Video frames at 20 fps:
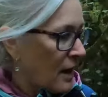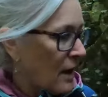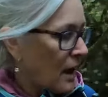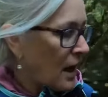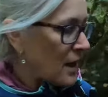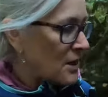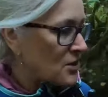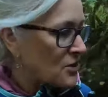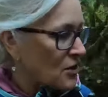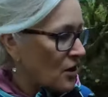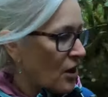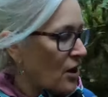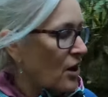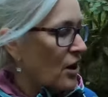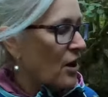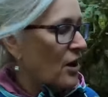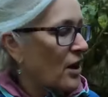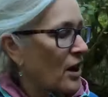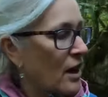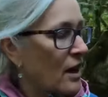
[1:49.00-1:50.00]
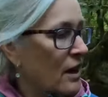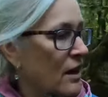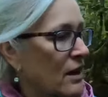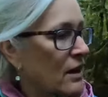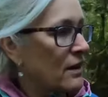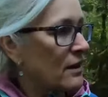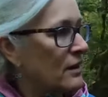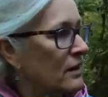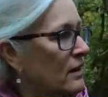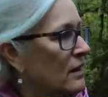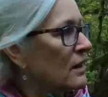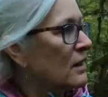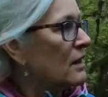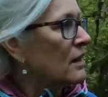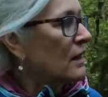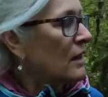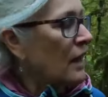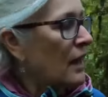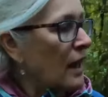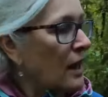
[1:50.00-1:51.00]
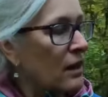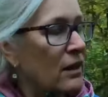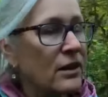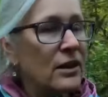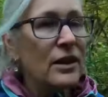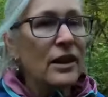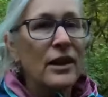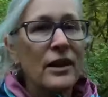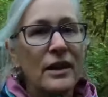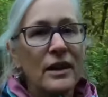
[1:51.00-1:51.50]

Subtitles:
I saw elk,